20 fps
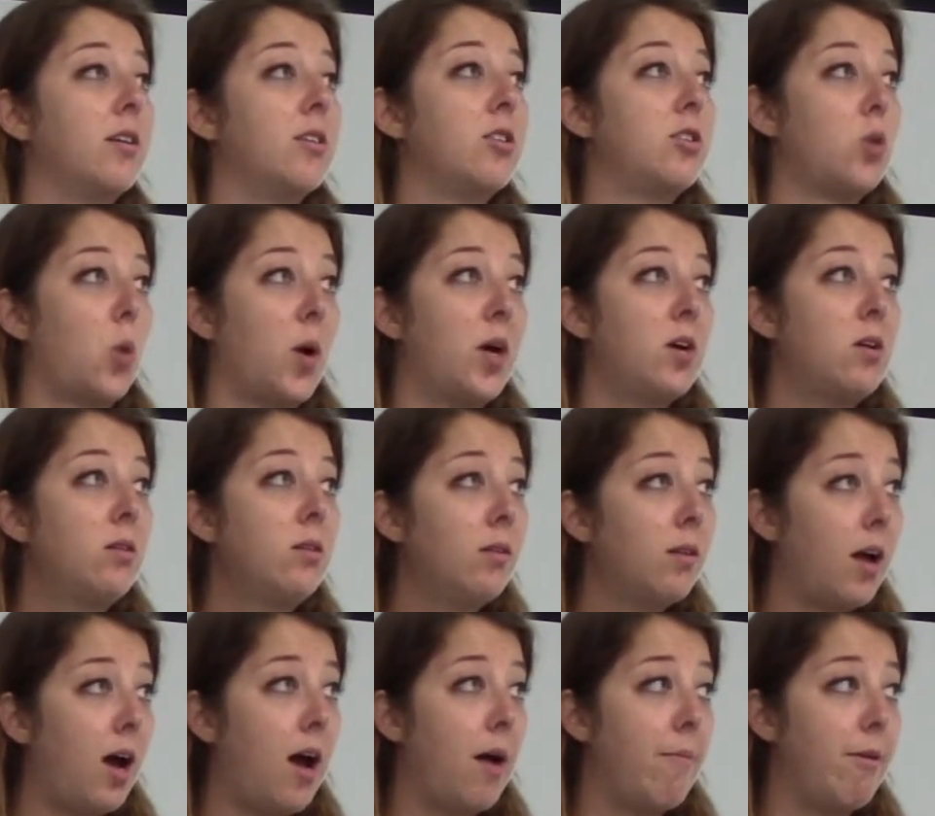soil
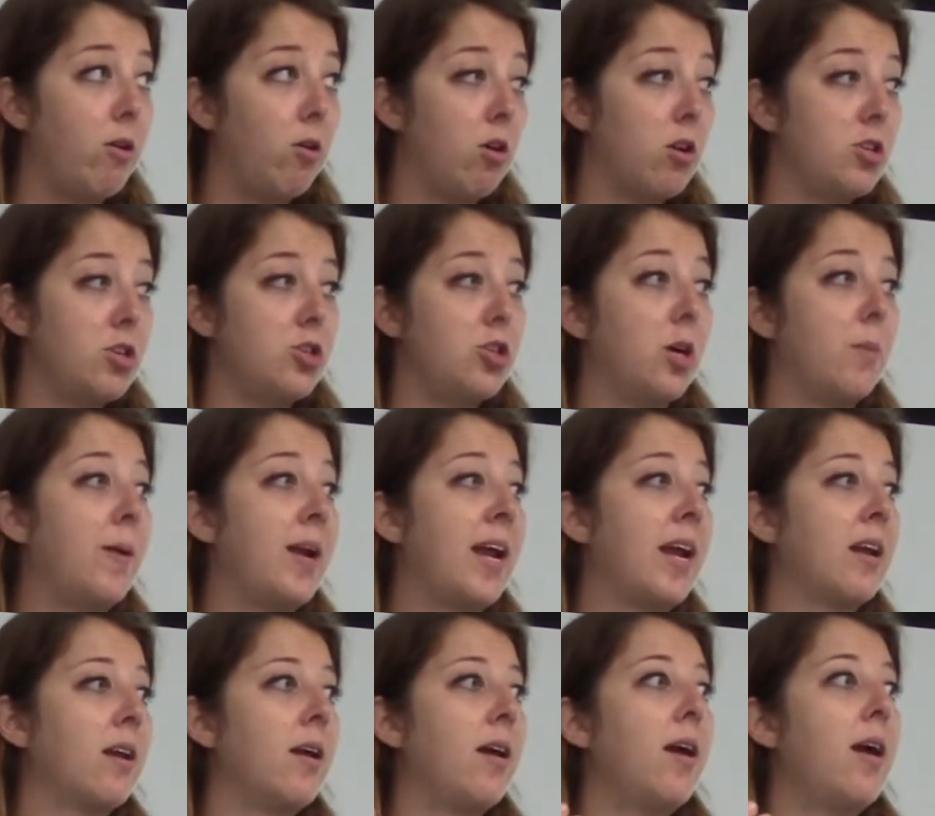in order to
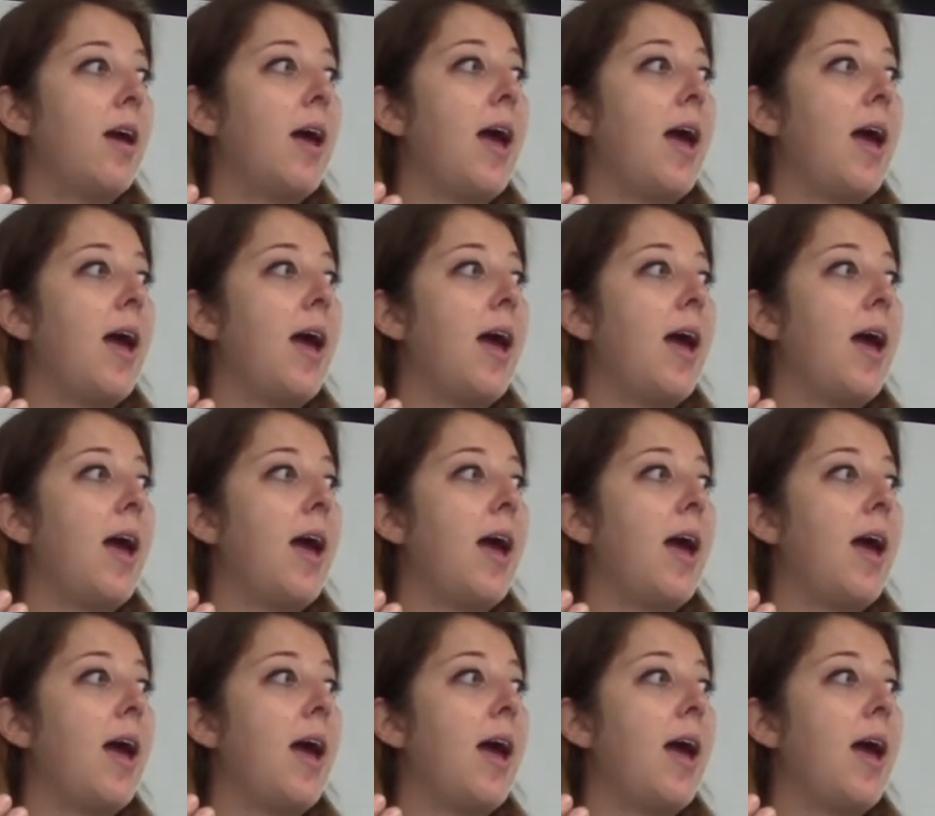germinate.